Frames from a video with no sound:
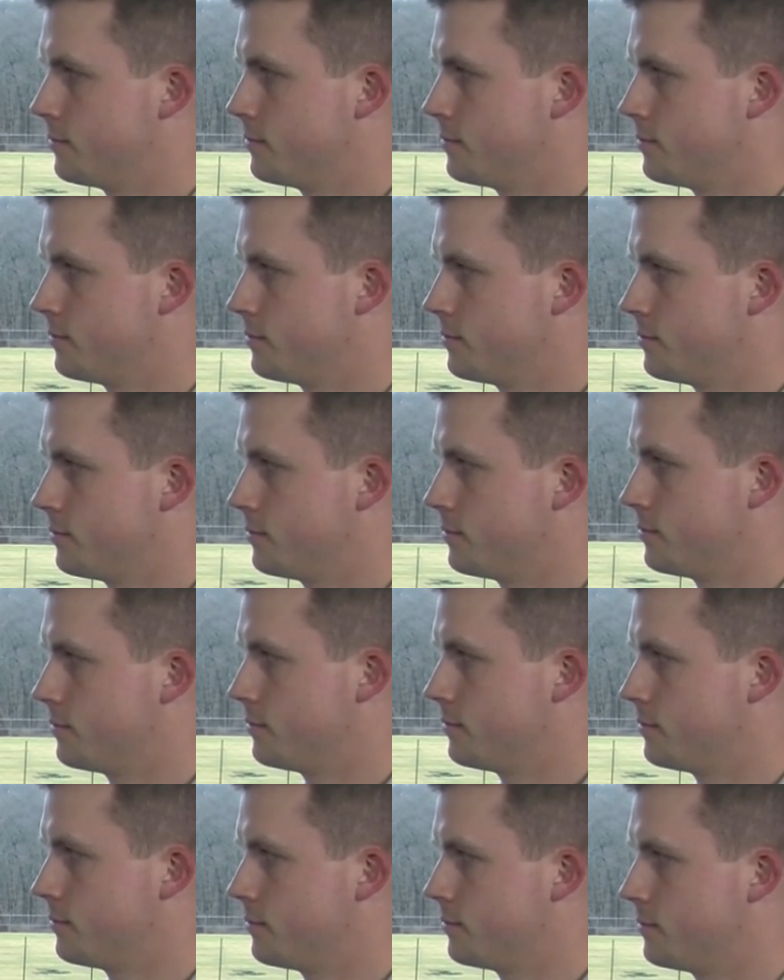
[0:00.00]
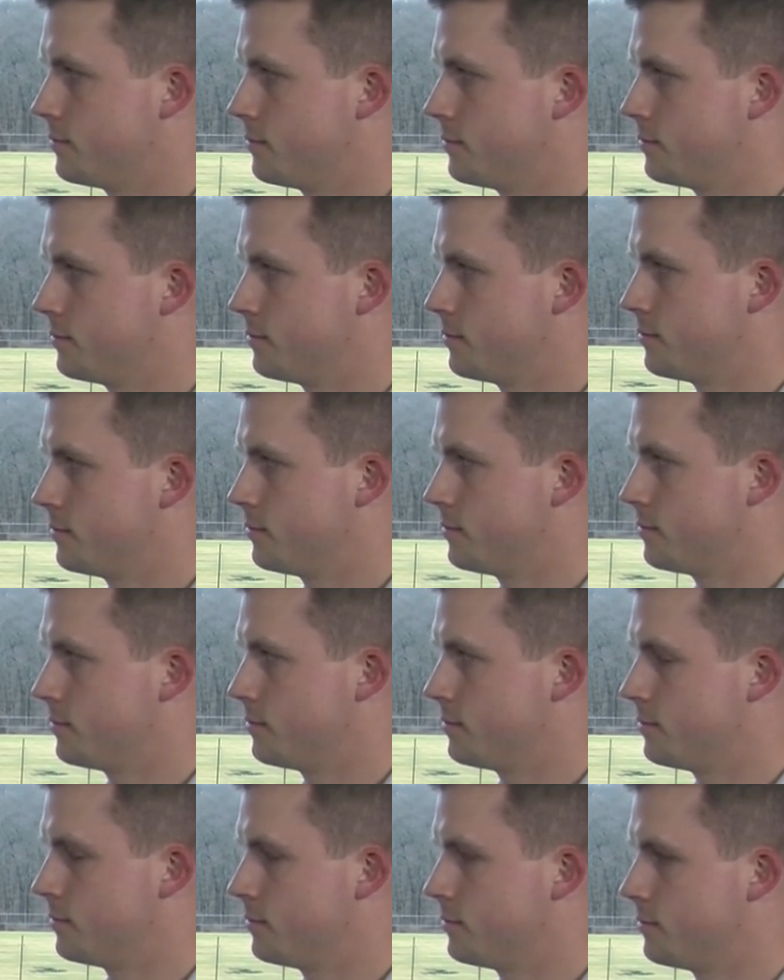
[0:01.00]

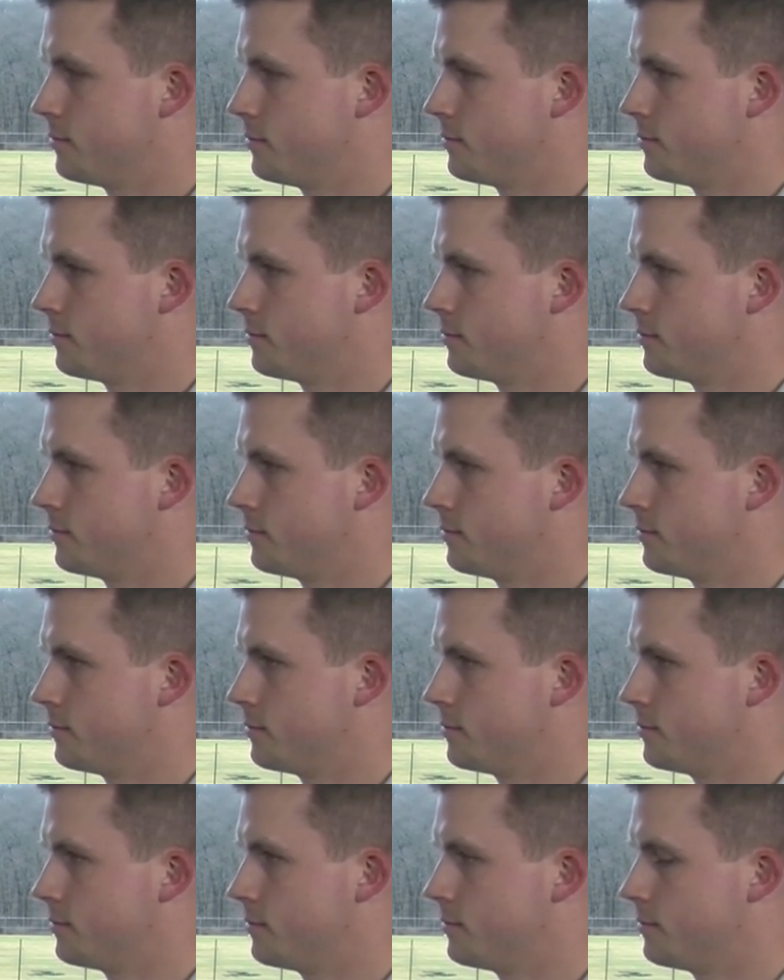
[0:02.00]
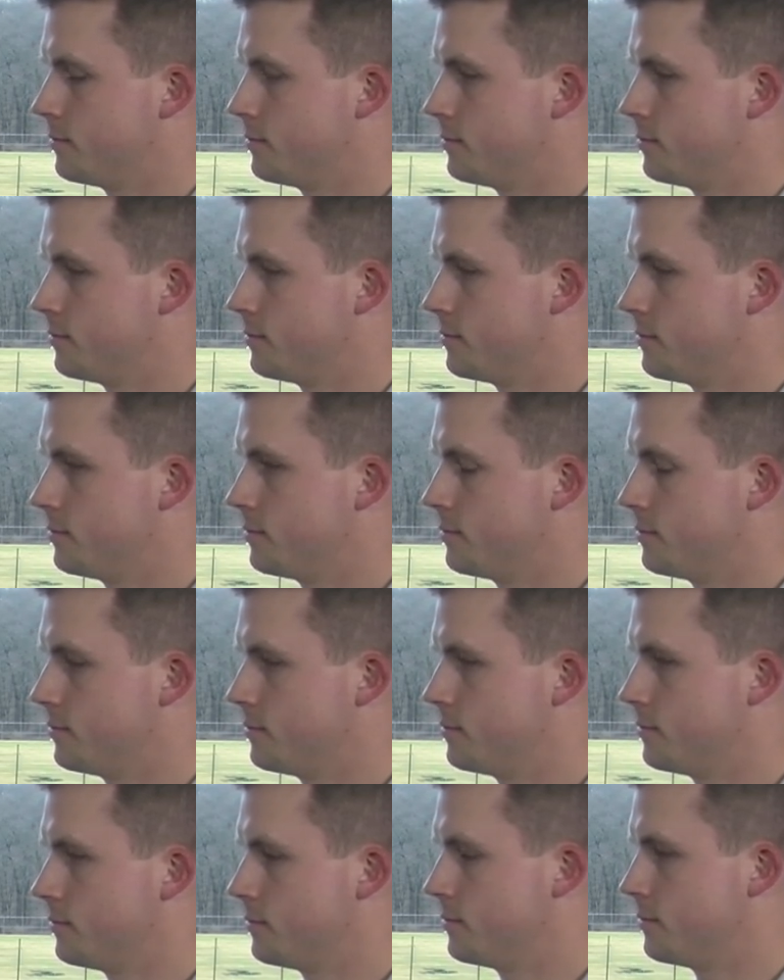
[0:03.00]

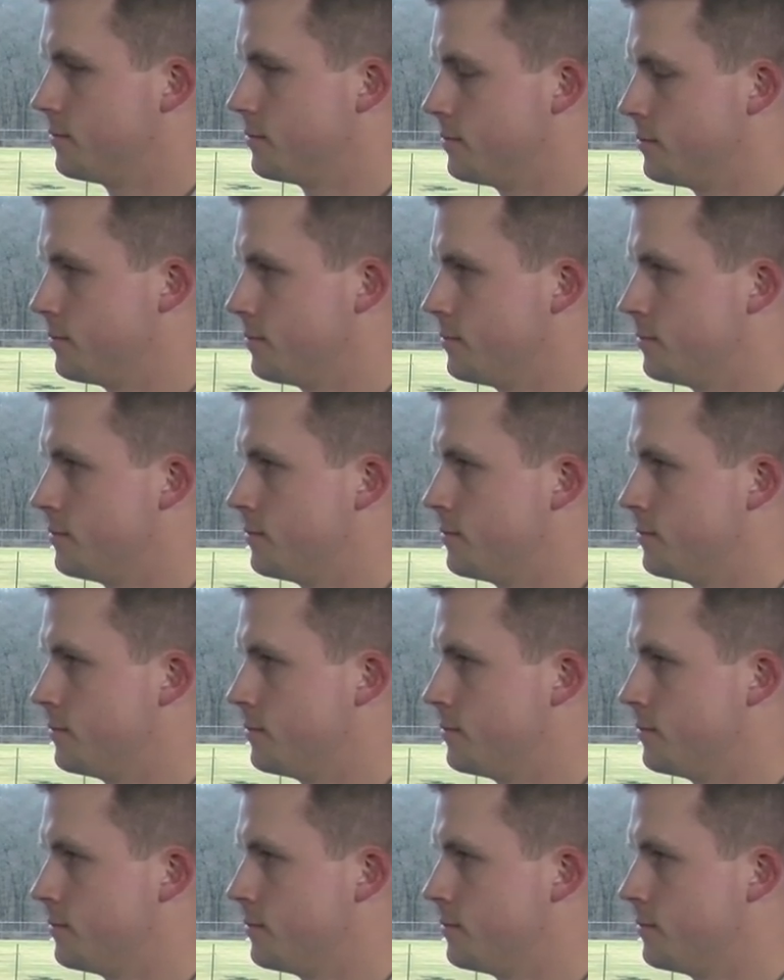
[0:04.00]
[no speech]